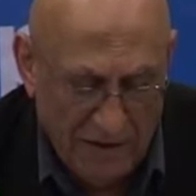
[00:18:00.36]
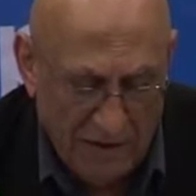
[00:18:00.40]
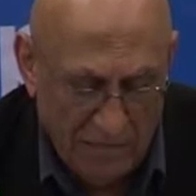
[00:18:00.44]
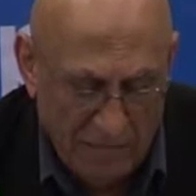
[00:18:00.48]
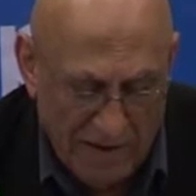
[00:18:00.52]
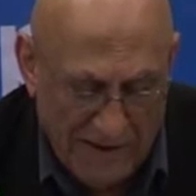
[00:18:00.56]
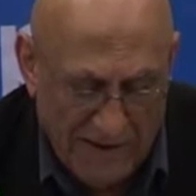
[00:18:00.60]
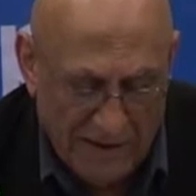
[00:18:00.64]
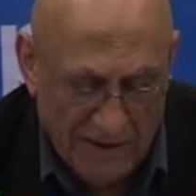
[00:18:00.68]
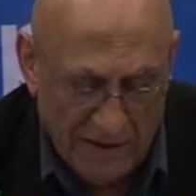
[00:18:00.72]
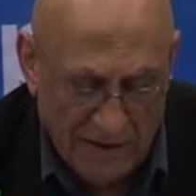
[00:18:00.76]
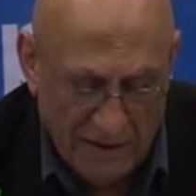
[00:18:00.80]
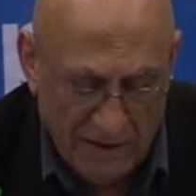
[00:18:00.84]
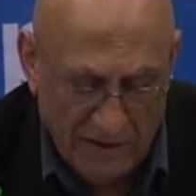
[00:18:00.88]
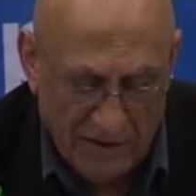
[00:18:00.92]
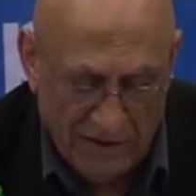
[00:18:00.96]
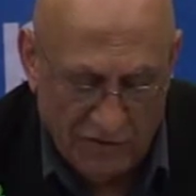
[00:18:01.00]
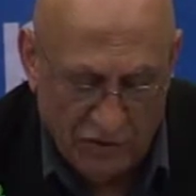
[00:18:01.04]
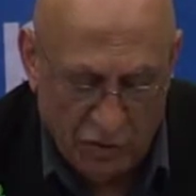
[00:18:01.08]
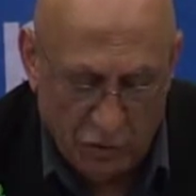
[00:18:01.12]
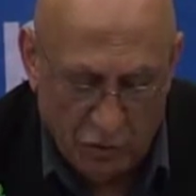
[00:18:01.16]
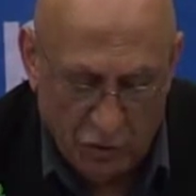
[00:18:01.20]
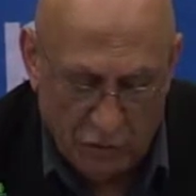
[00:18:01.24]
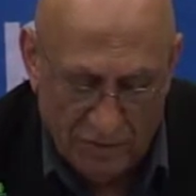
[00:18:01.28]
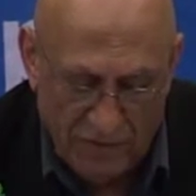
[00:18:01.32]
demanded
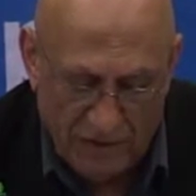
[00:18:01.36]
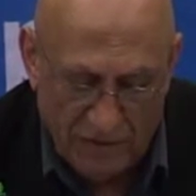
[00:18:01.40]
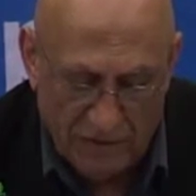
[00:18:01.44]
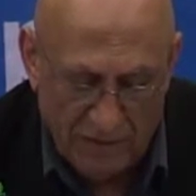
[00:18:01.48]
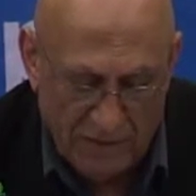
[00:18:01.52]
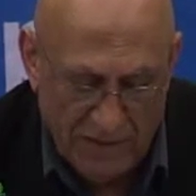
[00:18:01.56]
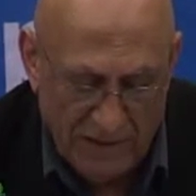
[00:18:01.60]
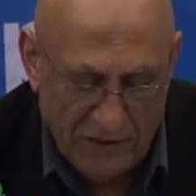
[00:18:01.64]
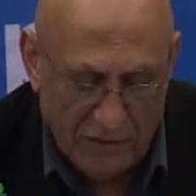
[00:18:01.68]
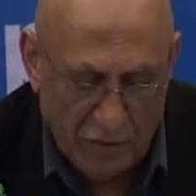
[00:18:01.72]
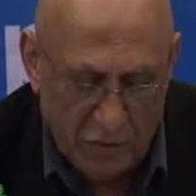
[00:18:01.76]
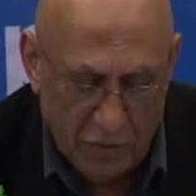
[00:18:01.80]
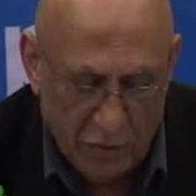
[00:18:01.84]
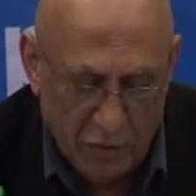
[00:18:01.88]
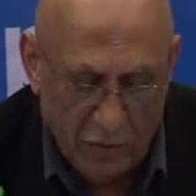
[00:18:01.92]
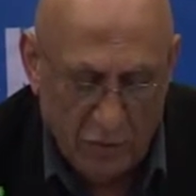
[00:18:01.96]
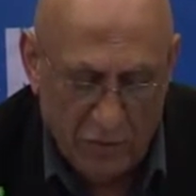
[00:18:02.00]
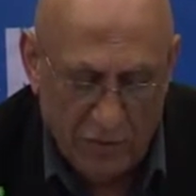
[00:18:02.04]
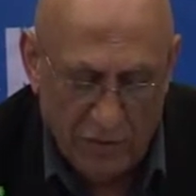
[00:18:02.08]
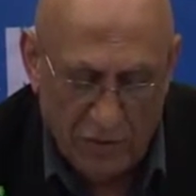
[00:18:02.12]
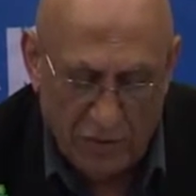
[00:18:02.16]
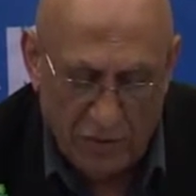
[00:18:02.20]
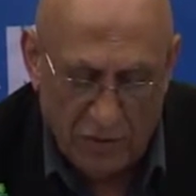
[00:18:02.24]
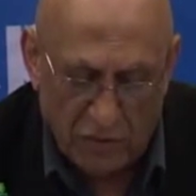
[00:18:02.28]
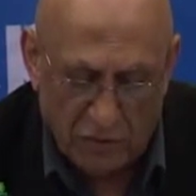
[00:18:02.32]
is a commitment
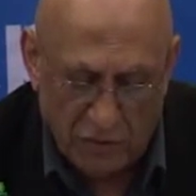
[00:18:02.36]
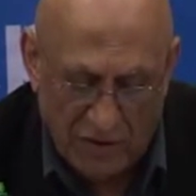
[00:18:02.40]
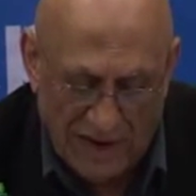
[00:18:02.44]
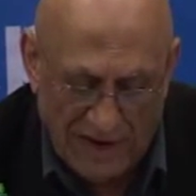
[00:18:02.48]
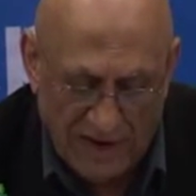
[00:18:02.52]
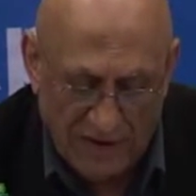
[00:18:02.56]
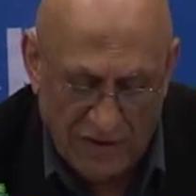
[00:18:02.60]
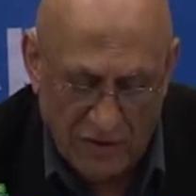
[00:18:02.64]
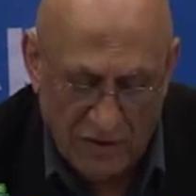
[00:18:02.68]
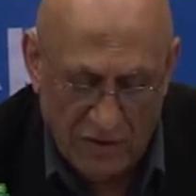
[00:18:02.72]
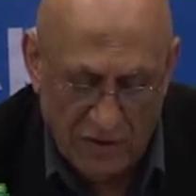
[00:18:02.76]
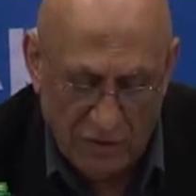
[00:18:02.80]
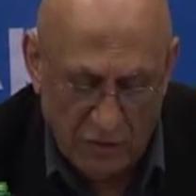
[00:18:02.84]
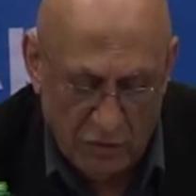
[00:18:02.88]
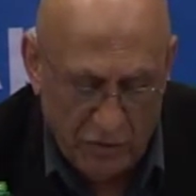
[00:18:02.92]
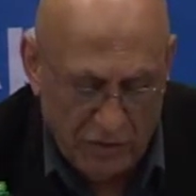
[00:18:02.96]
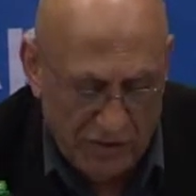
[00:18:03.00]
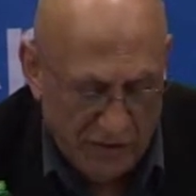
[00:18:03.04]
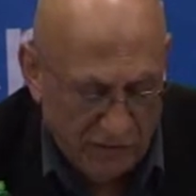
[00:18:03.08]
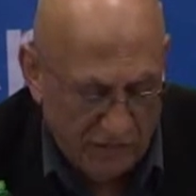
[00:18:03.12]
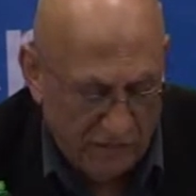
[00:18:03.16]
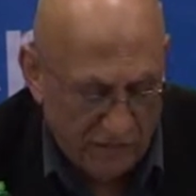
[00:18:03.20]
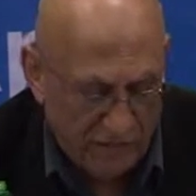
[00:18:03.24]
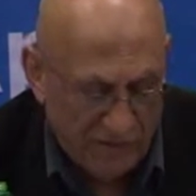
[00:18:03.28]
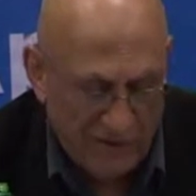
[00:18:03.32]
to the right to
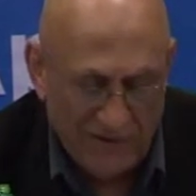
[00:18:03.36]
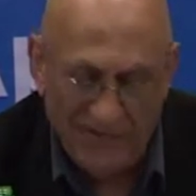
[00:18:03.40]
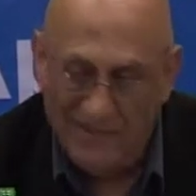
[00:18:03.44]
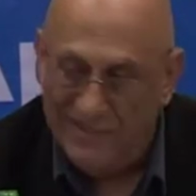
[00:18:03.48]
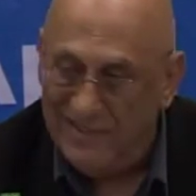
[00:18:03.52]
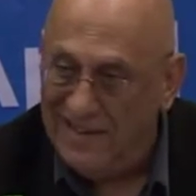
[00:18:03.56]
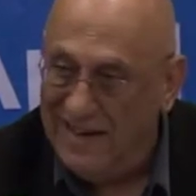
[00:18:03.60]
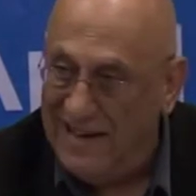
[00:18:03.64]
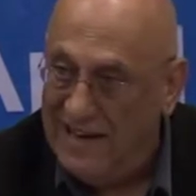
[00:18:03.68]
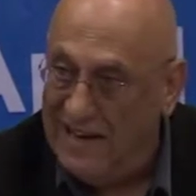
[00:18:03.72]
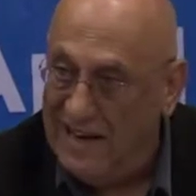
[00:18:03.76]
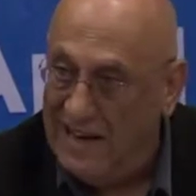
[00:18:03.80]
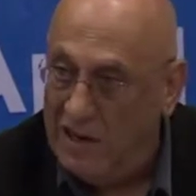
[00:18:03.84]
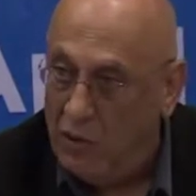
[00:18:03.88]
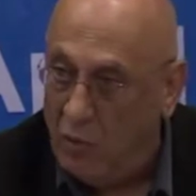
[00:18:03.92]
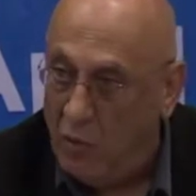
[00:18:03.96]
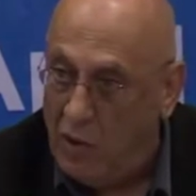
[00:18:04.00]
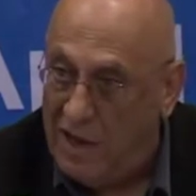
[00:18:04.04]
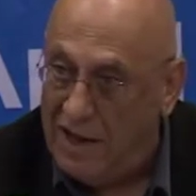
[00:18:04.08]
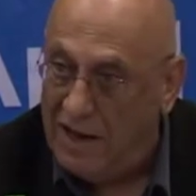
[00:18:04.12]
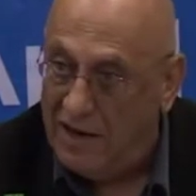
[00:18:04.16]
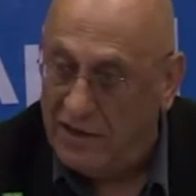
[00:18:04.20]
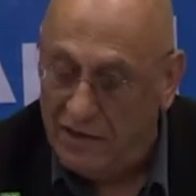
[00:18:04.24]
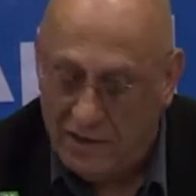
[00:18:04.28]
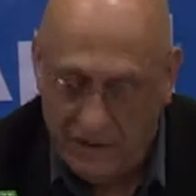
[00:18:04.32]
difference in
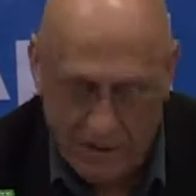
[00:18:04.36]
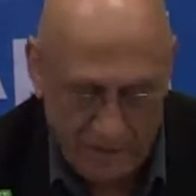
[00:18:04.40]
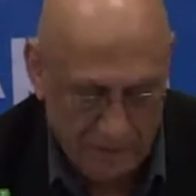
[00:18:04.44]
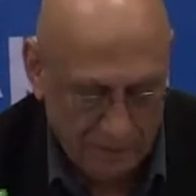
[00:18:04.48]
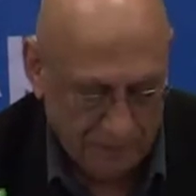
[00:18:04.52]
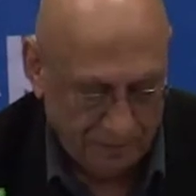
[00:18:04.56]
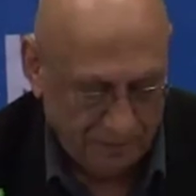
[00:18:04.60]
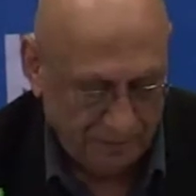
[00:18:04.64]
equality